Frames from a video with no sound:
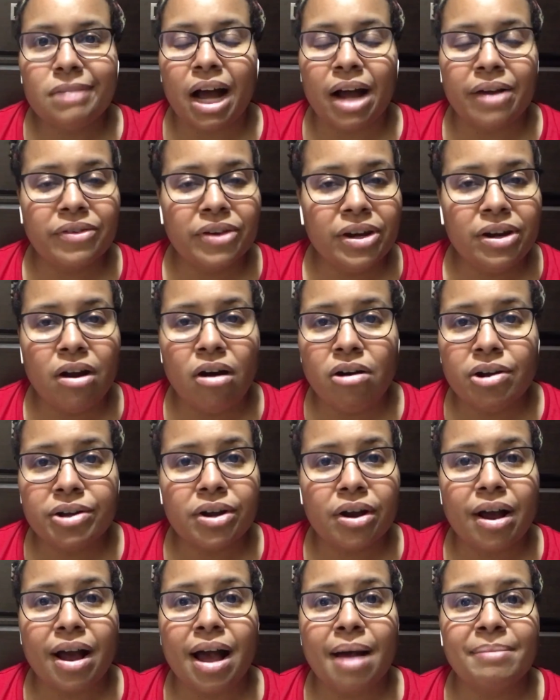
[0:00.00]
I read all
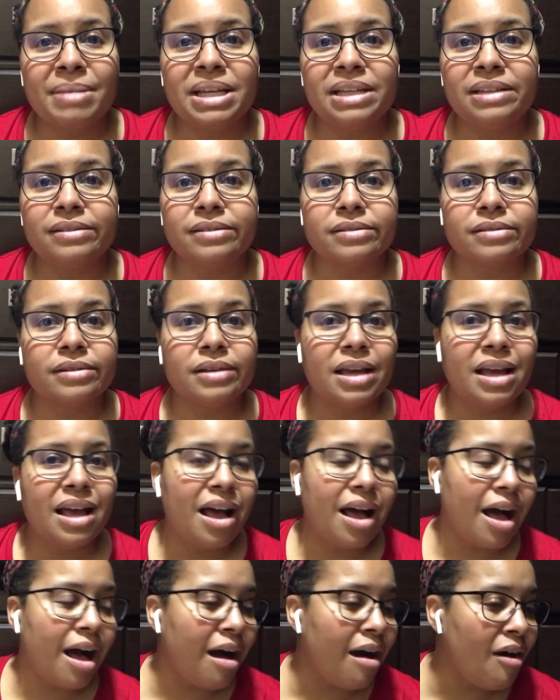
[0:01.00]
your comments.
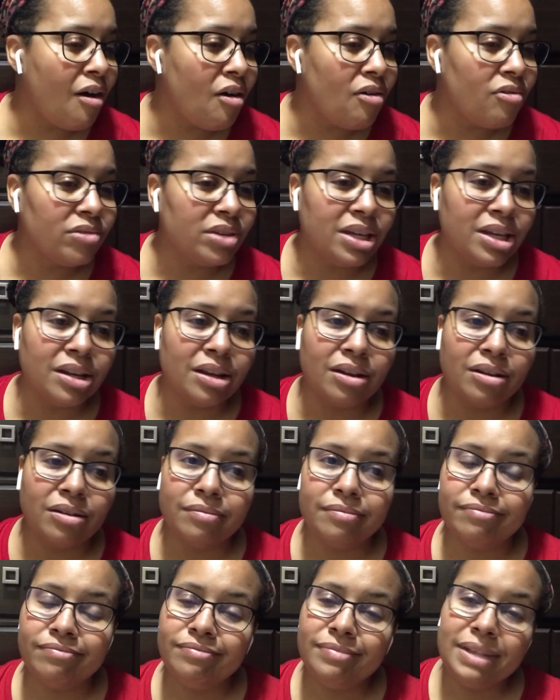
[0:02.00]
I'll, you know,